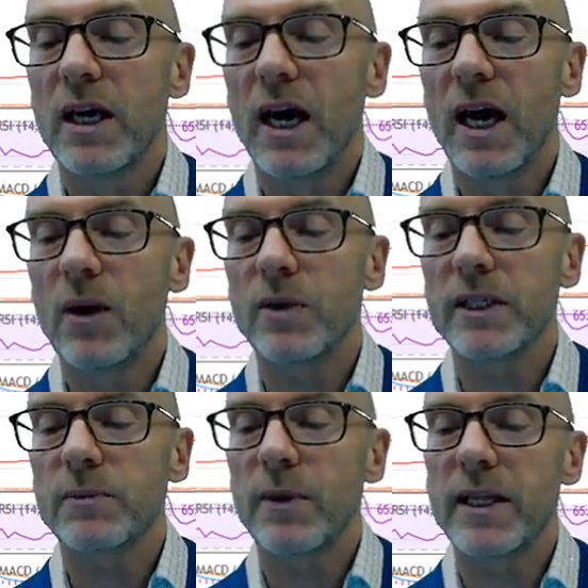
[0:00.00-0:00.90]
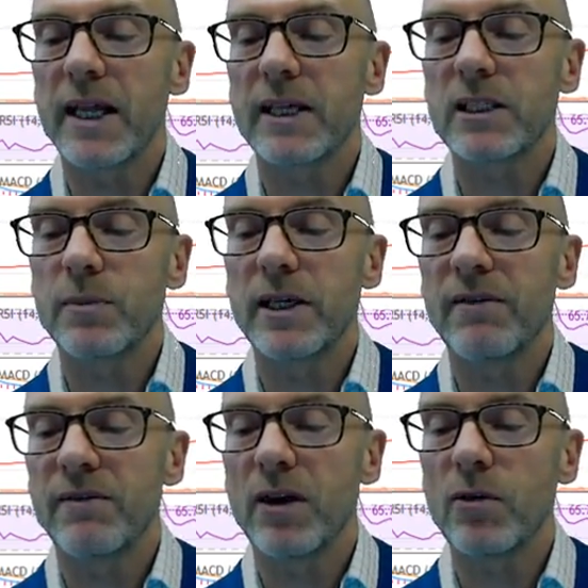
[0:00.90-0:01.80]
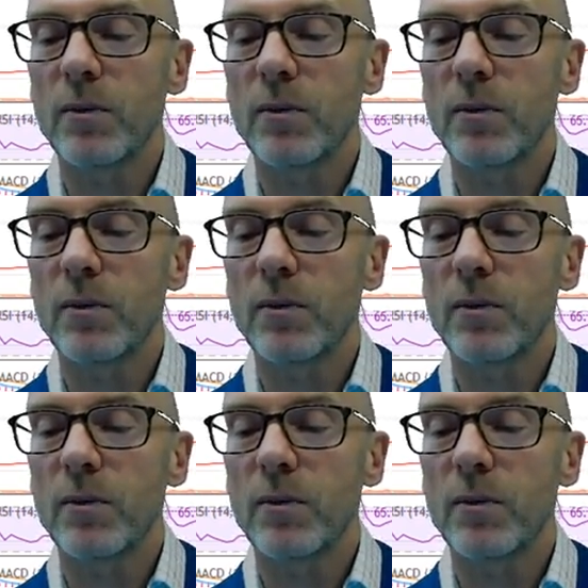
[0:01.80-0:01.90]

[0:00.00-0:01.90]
I would expect that to be a very